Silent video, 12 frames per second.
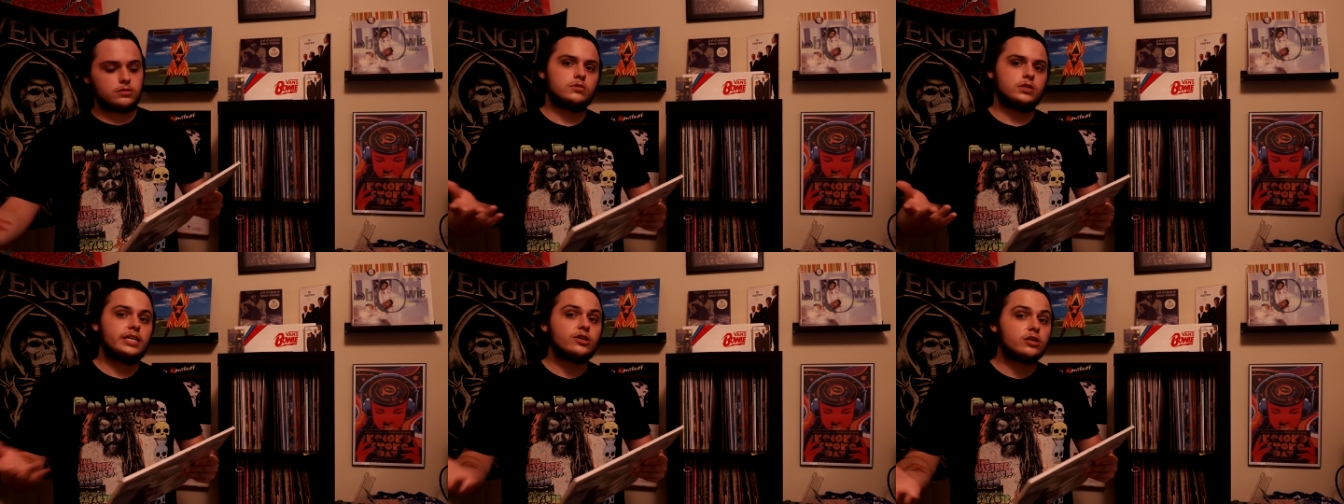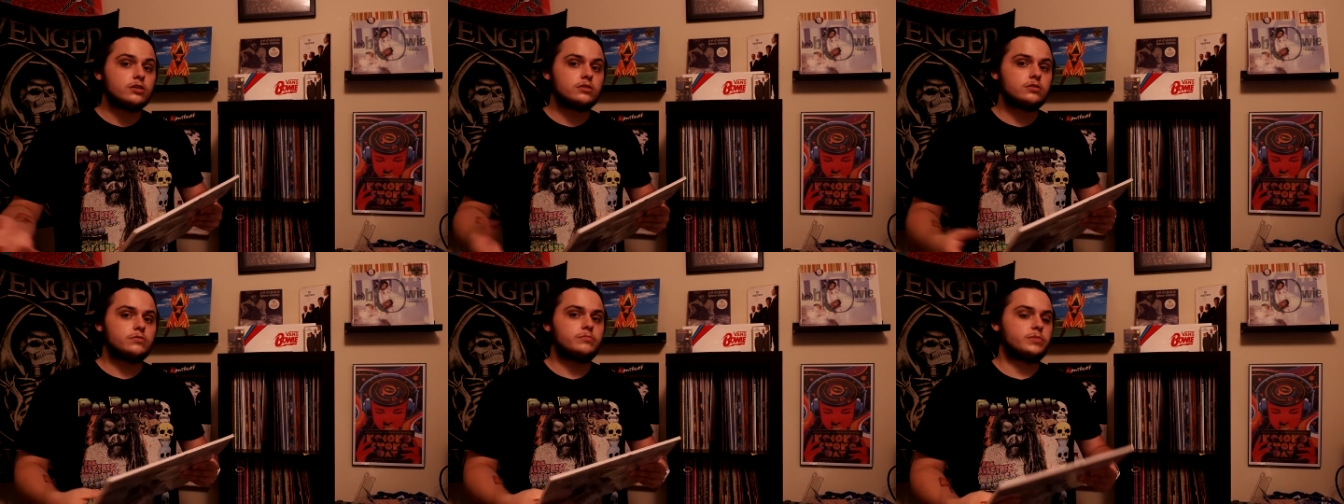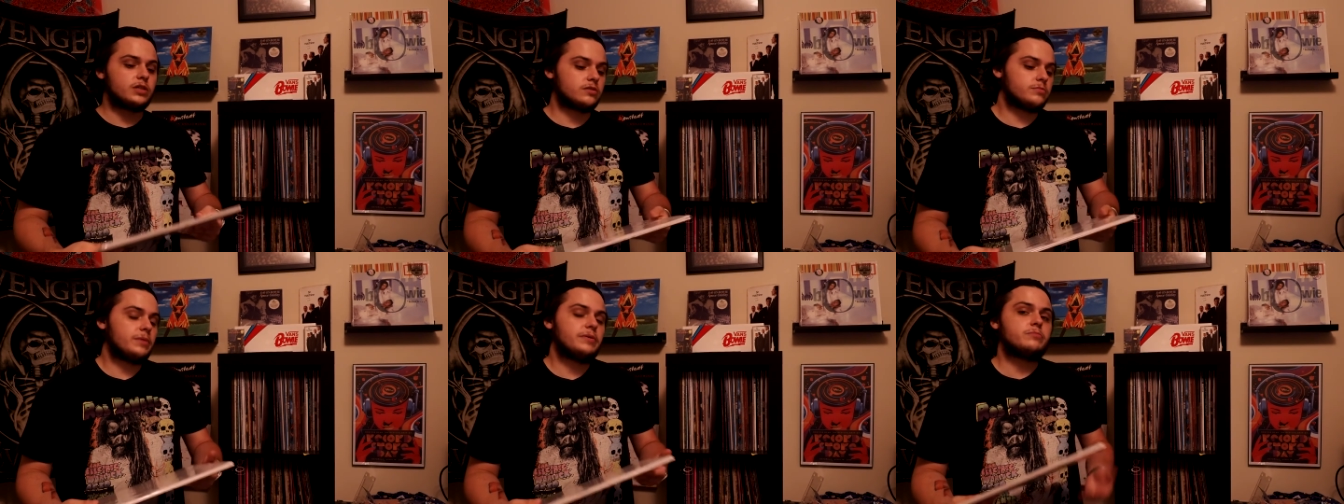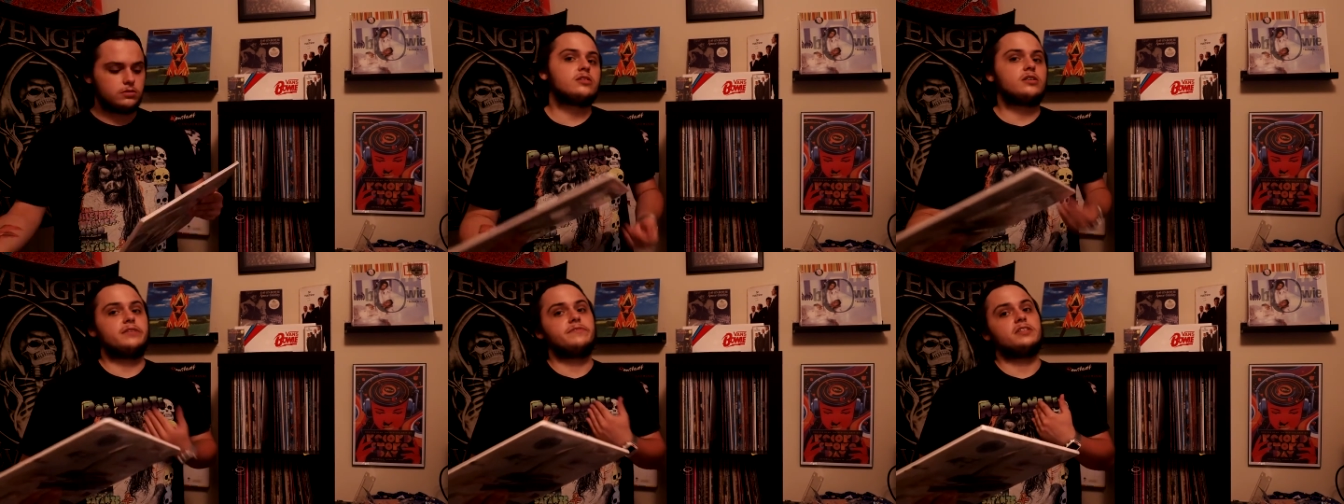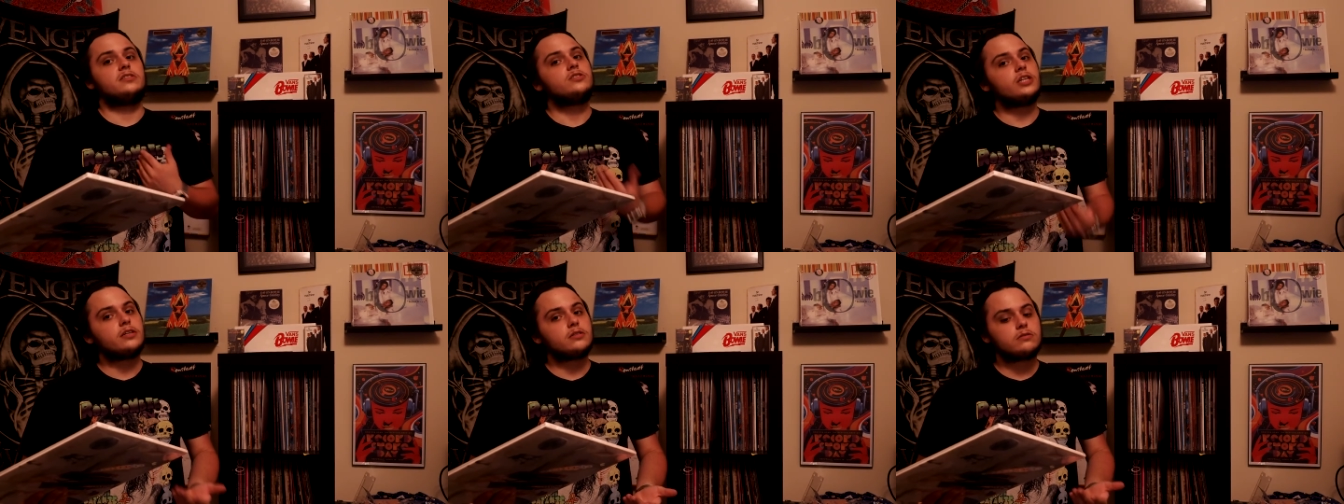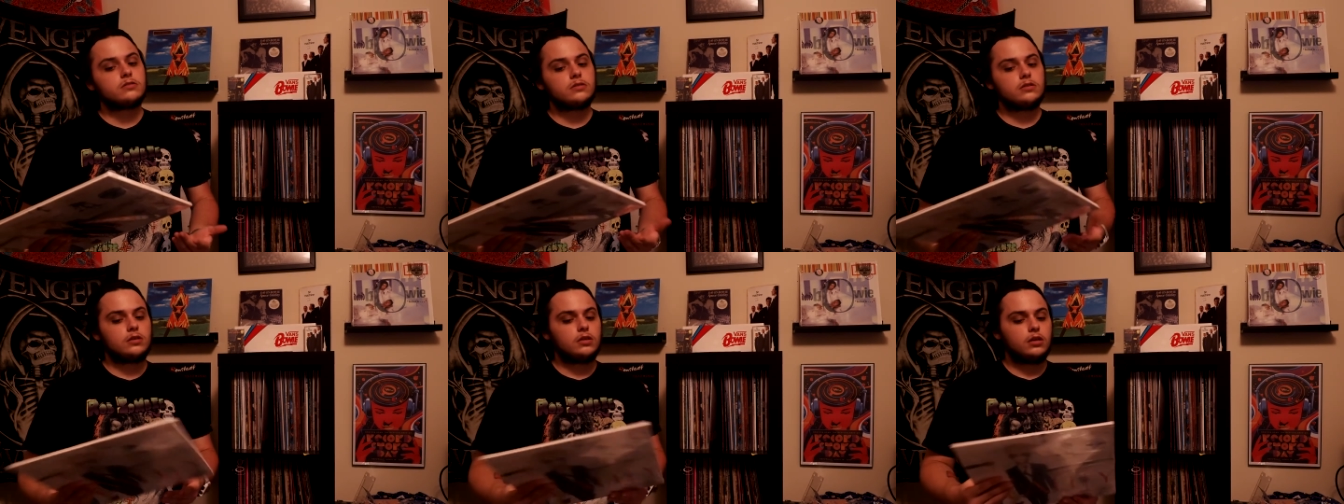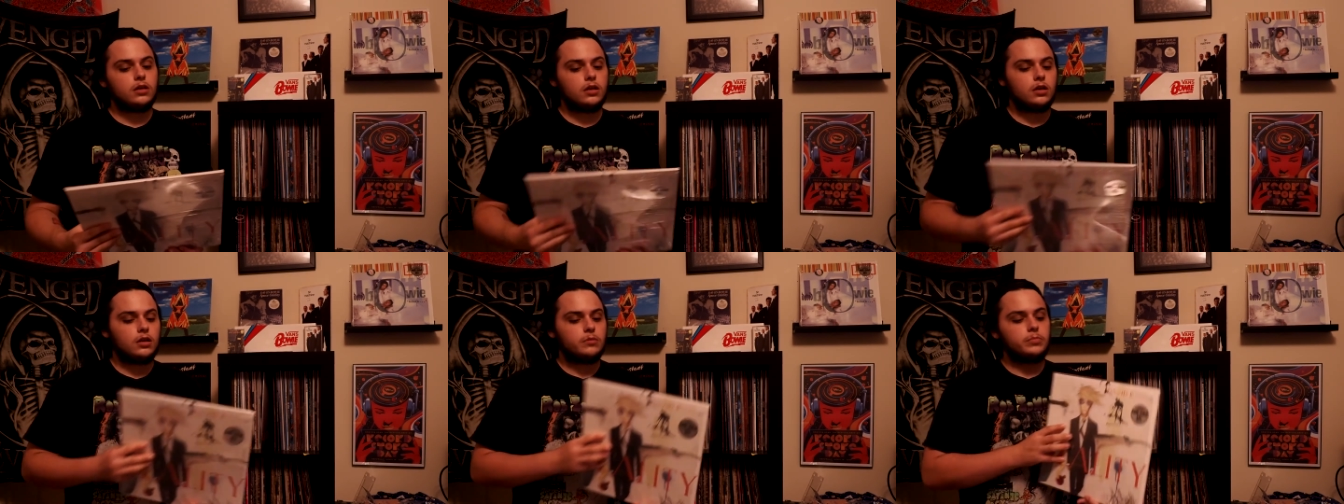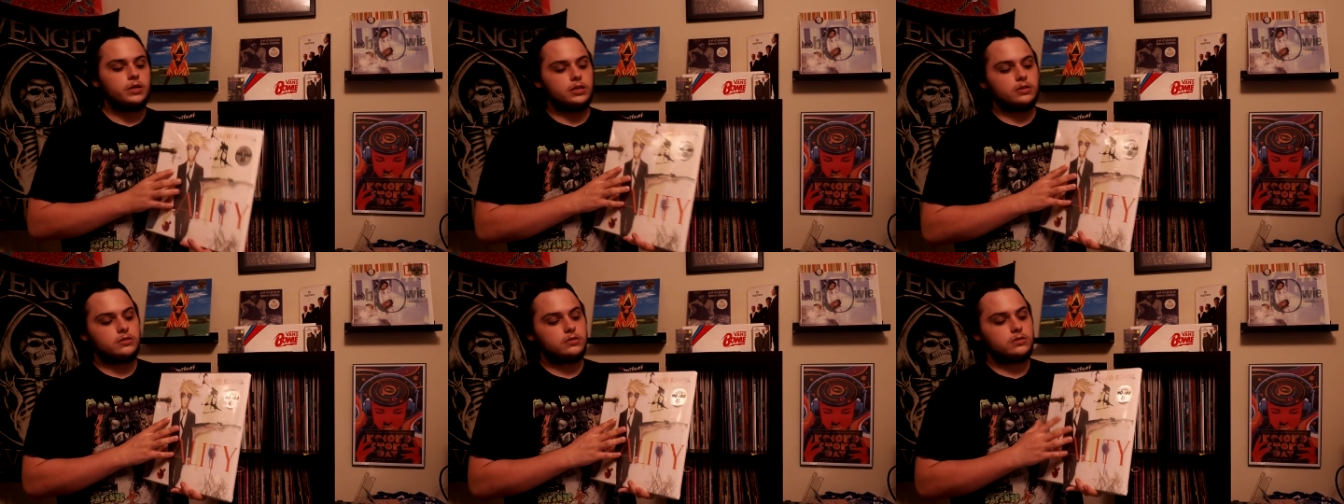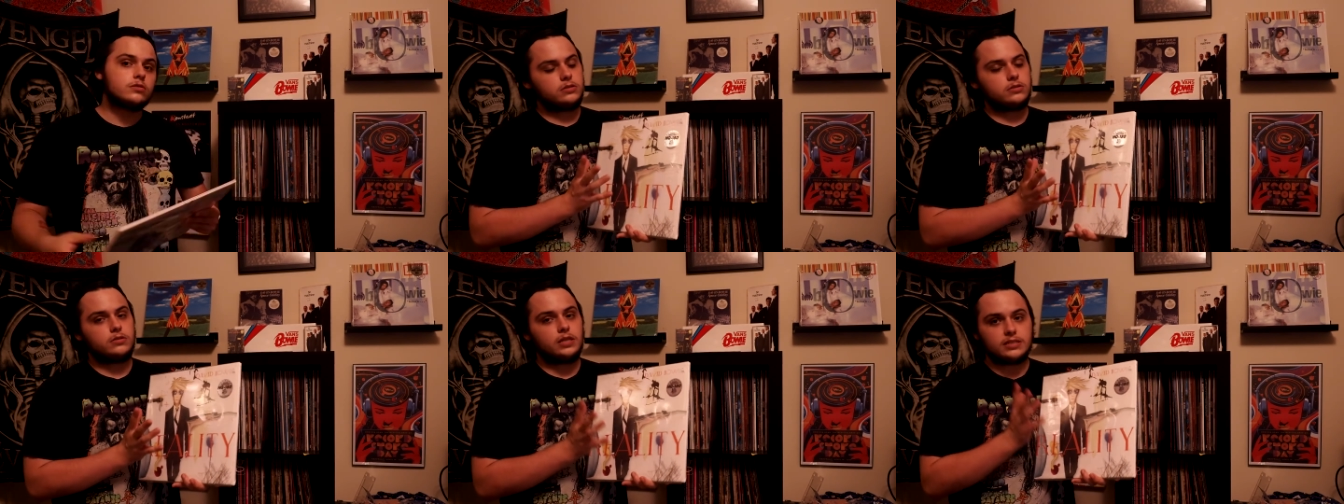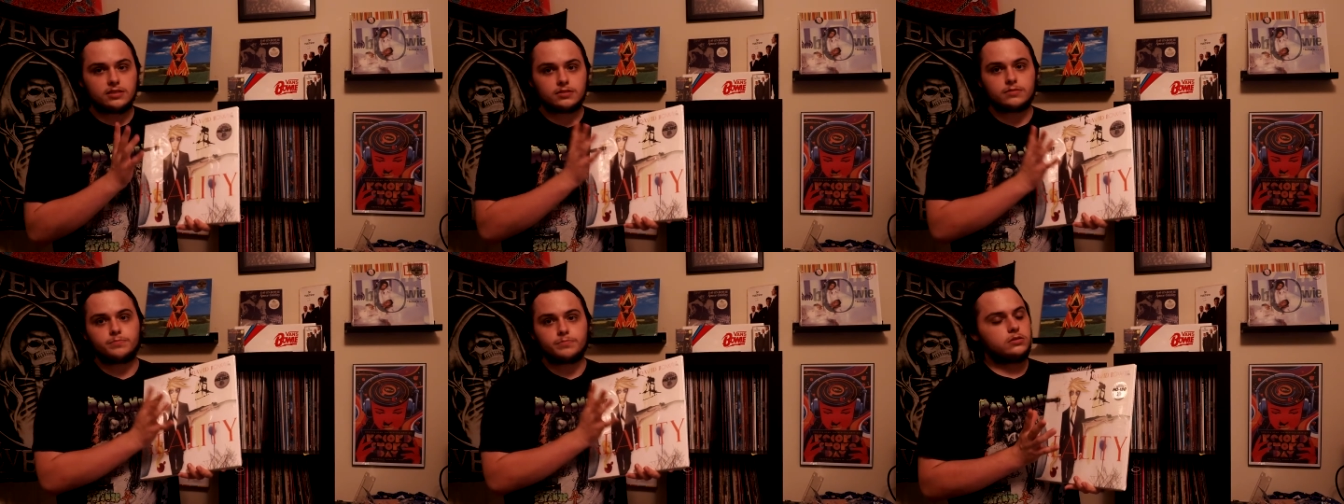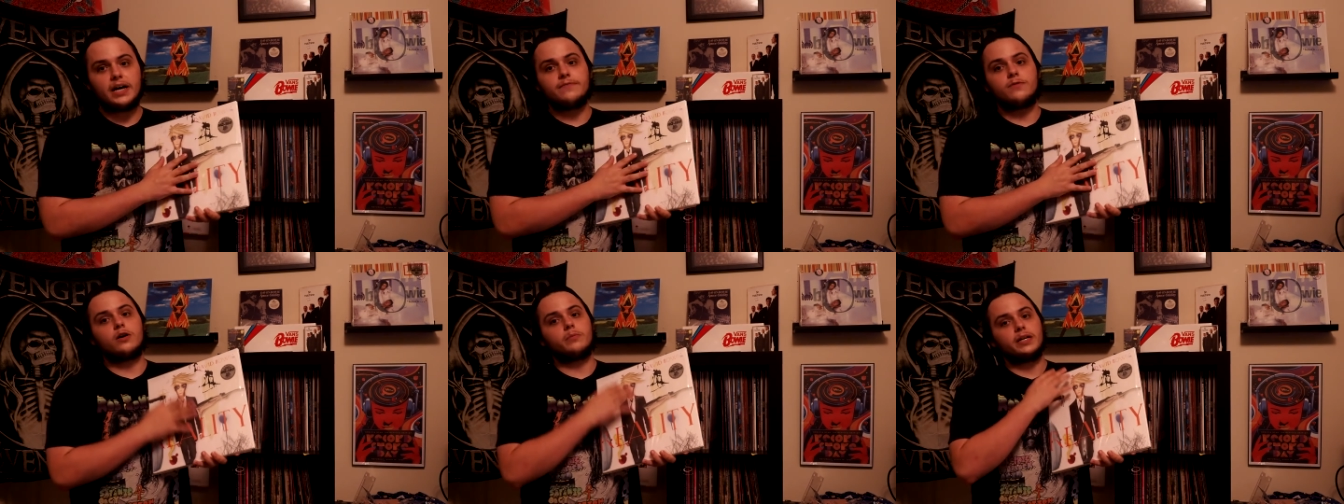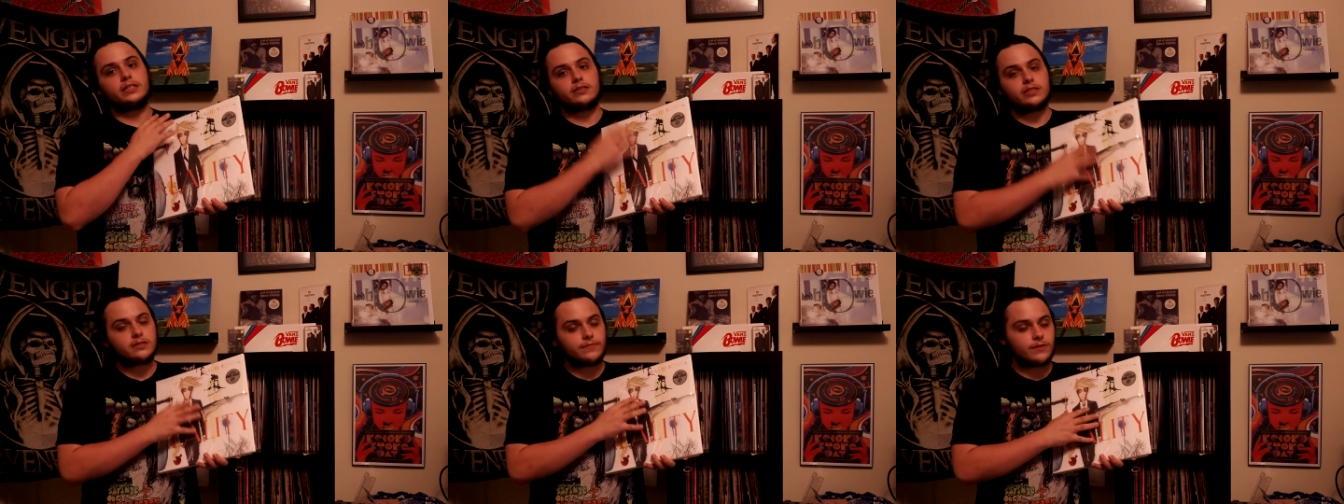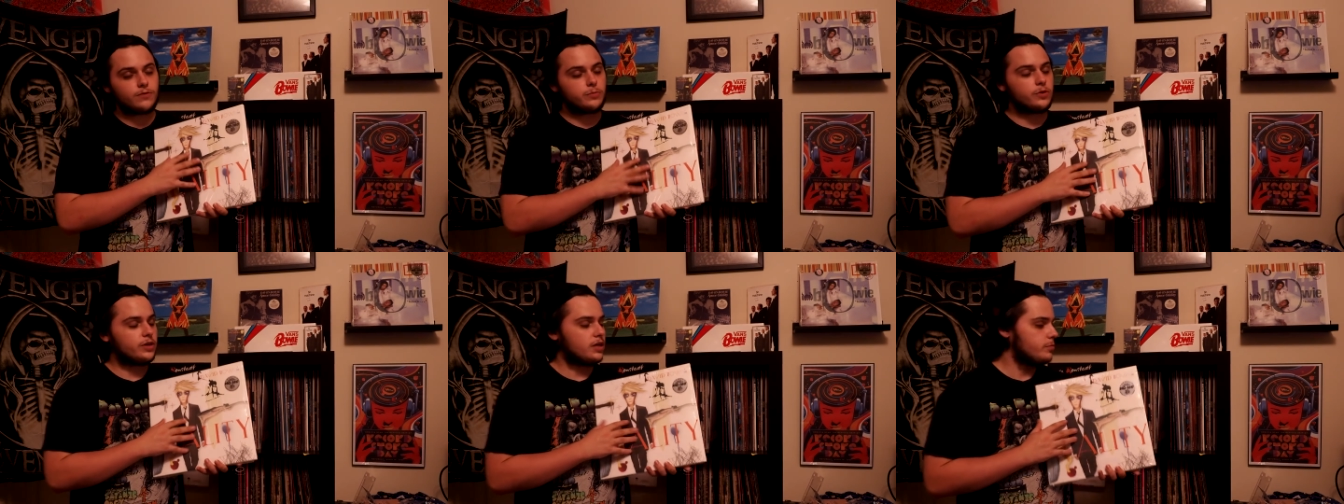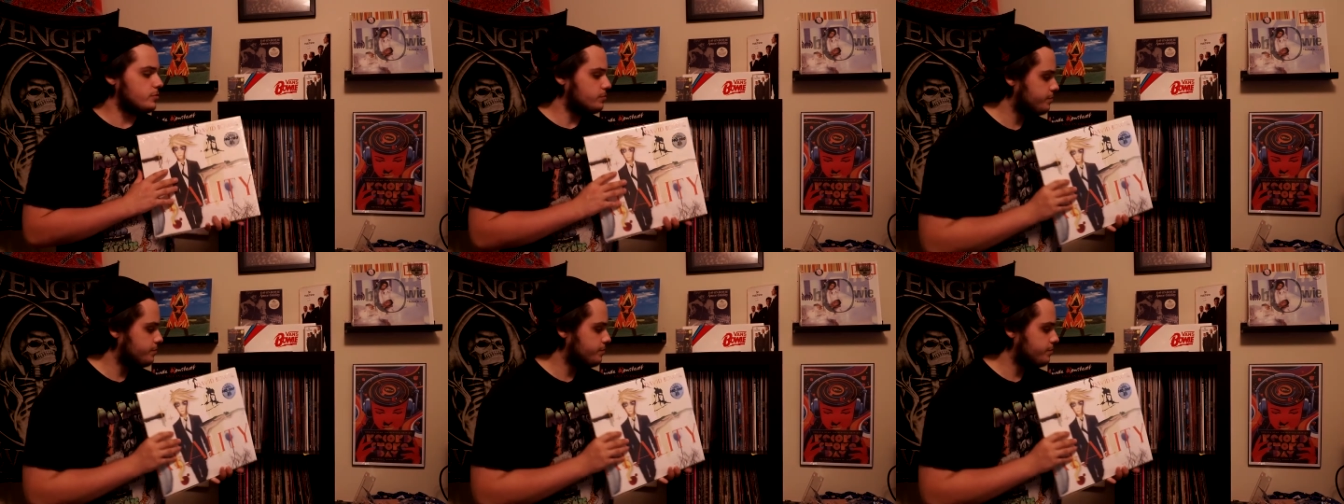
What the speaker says: hear it, because maybe I'm just not giving it a chance. But this is by far my least favorite Bowie album.